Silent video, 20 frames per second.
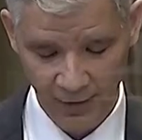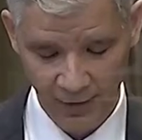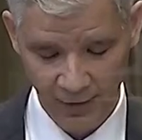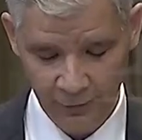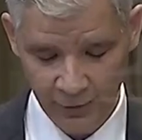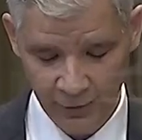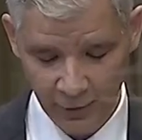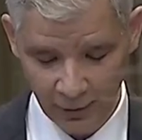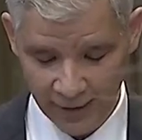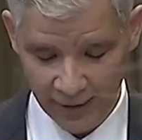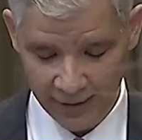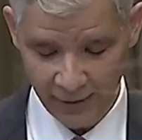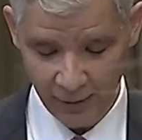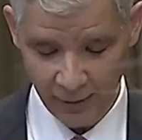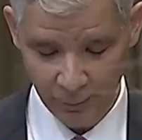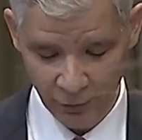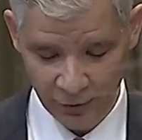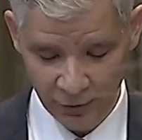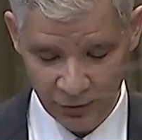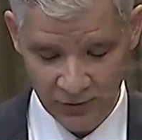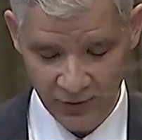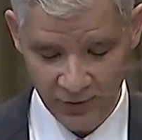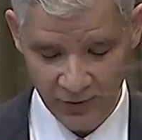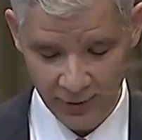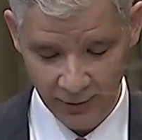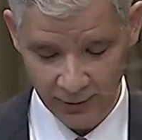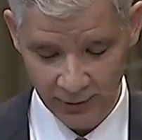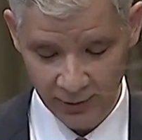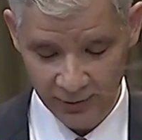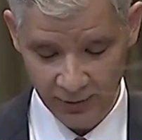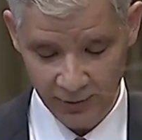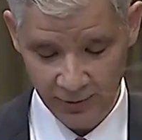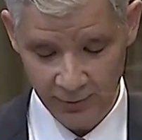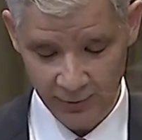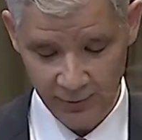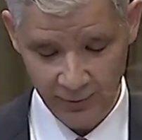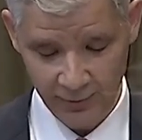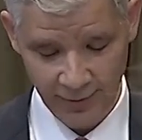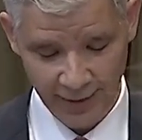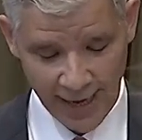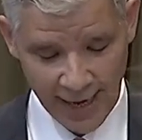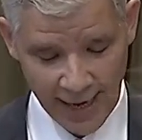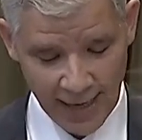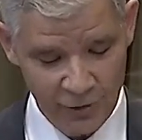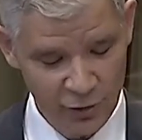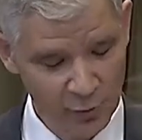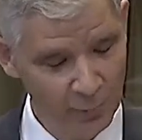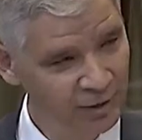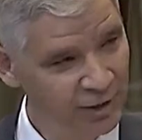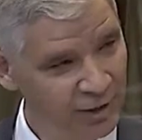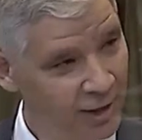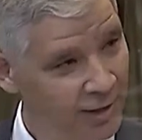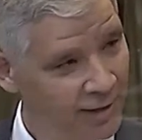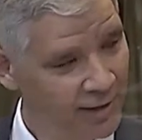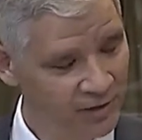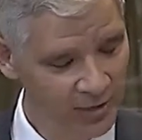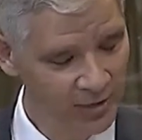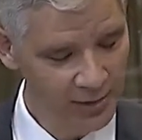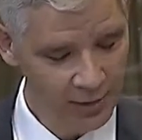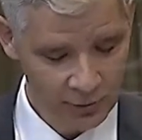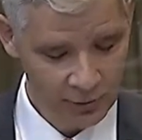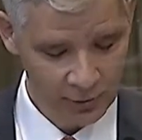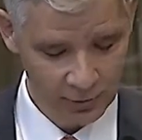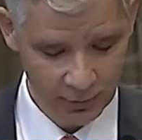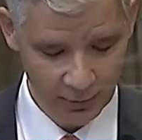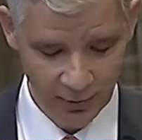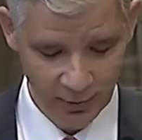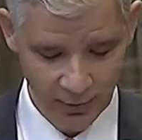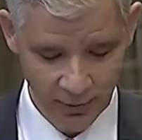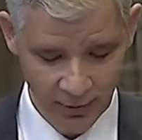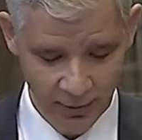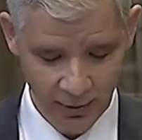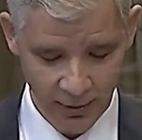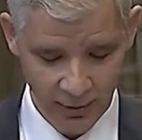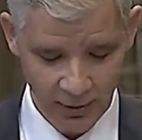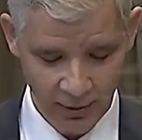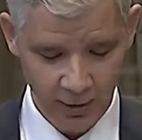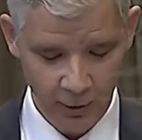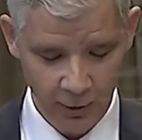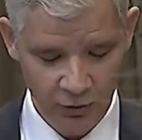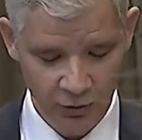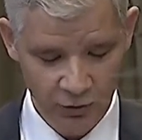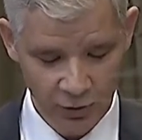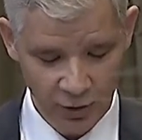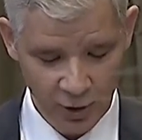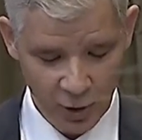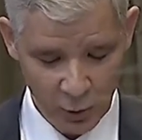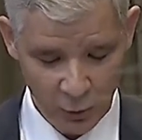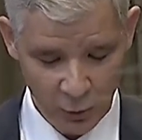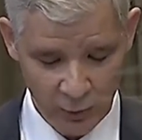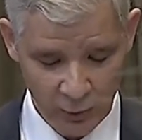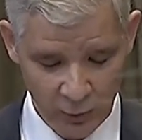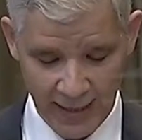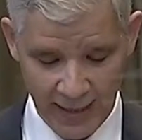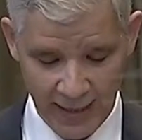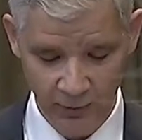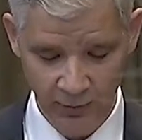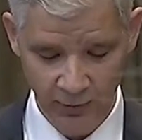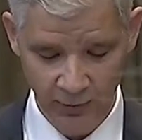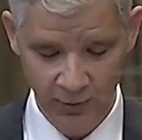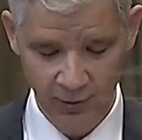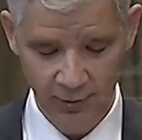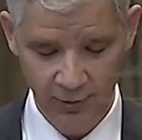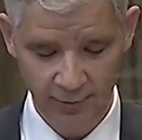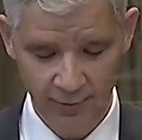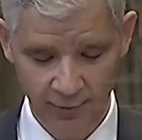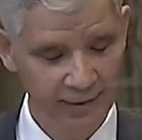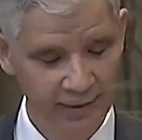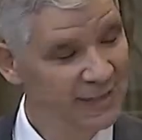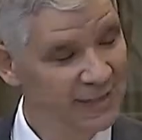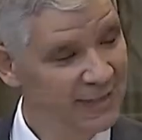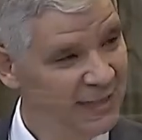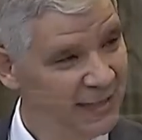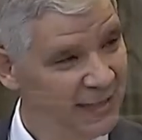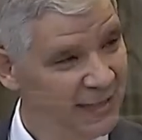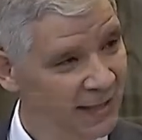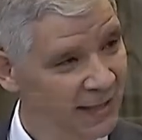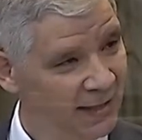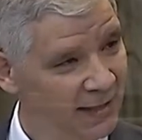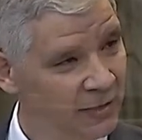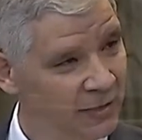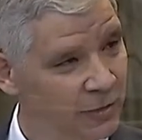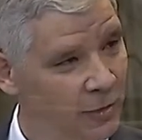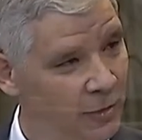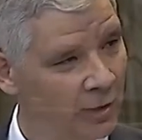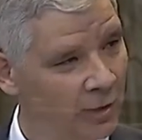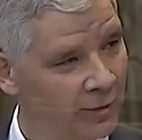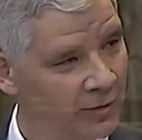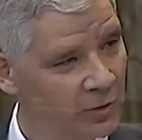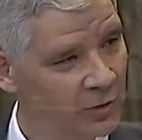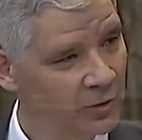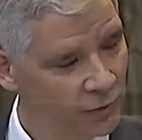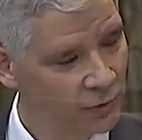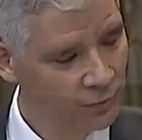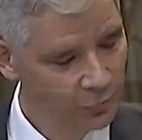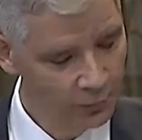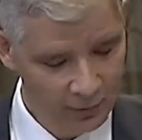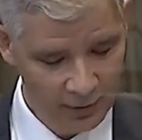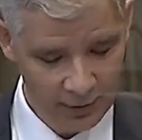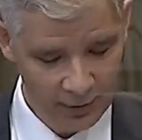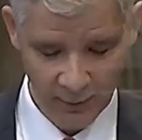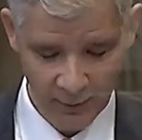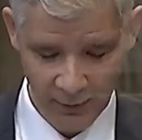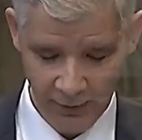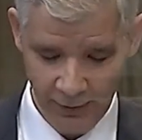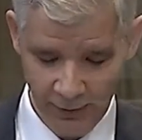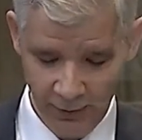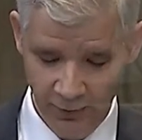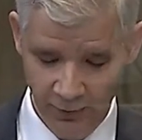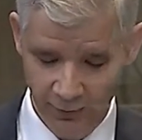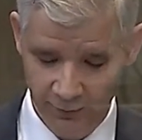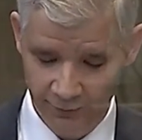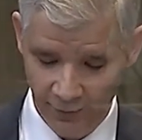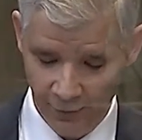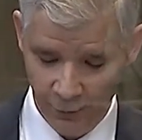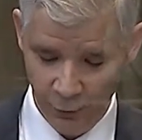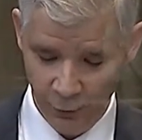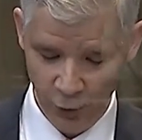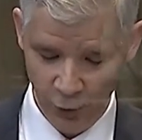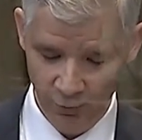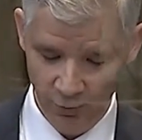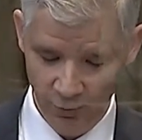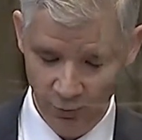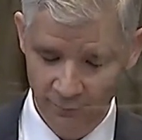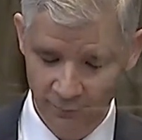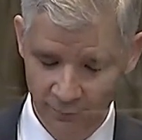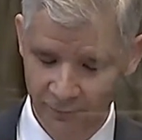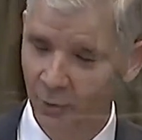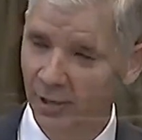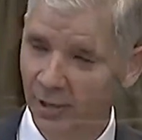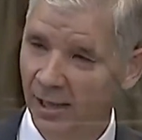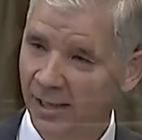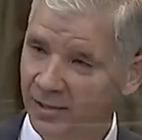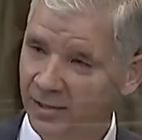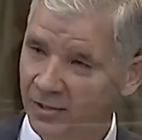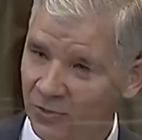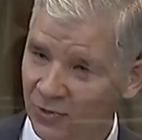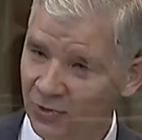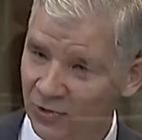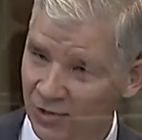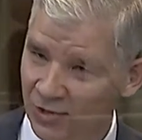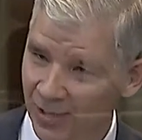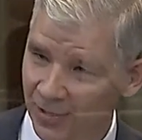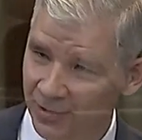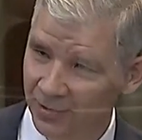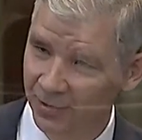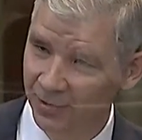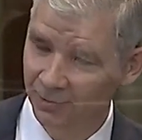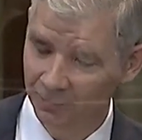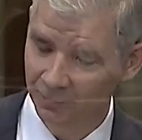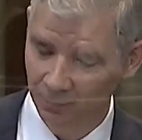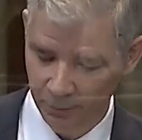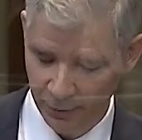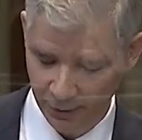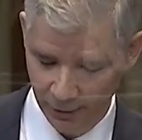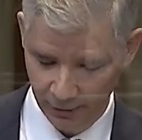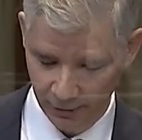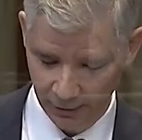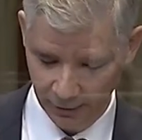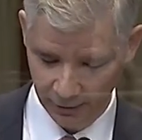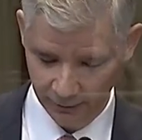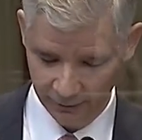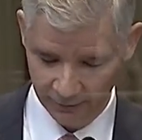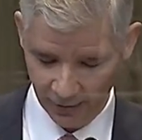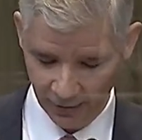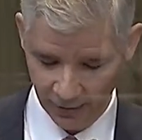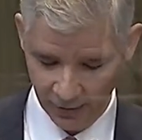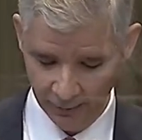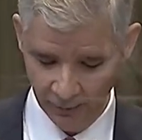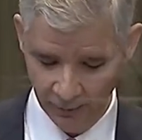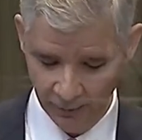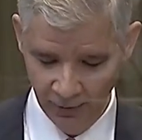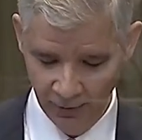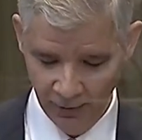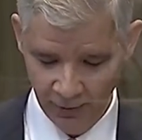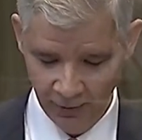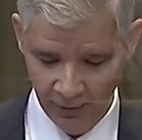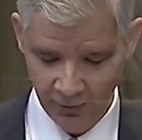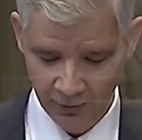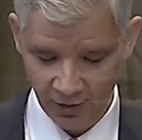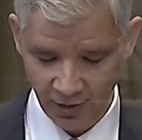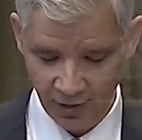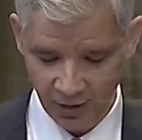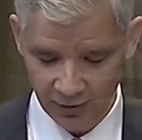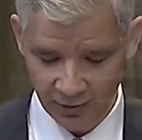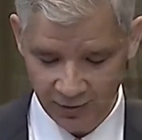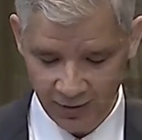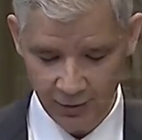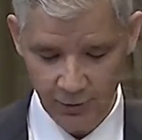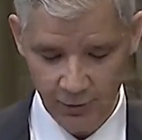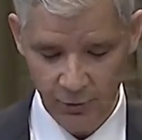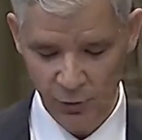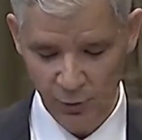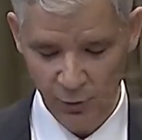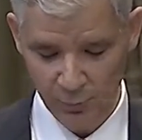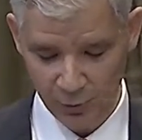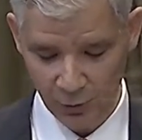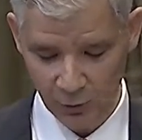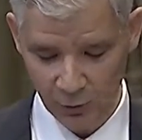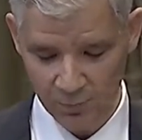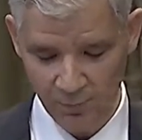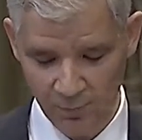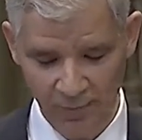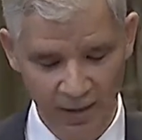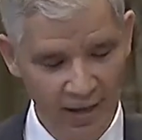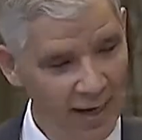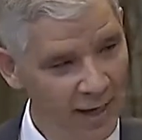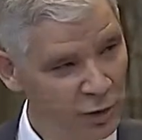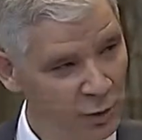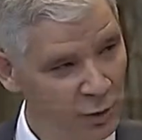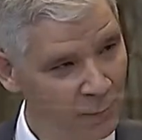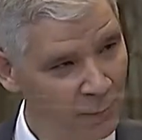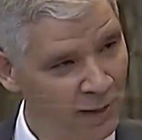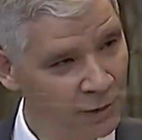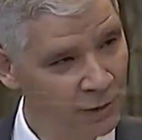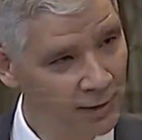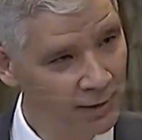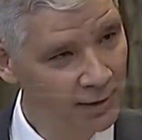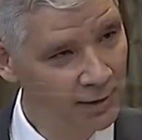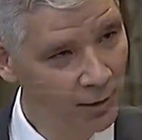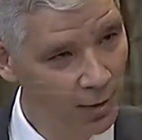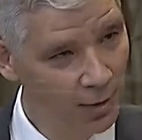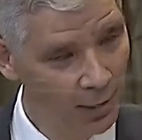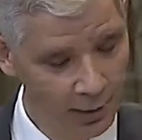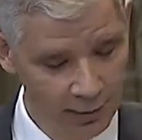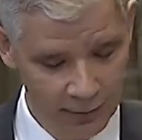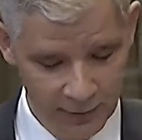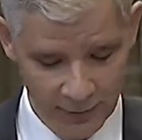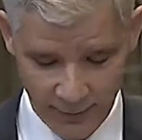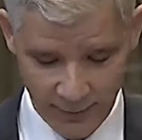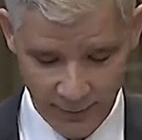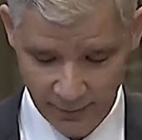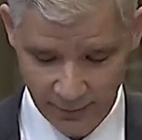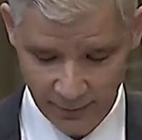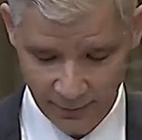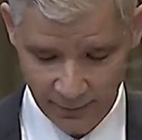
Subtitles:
Given the lengthy prison sentences that Azerbaijan has issued, there is no doubt that the detainees are extremely vulnerable for an extended period of time to continued abuse by Azerbaijani guards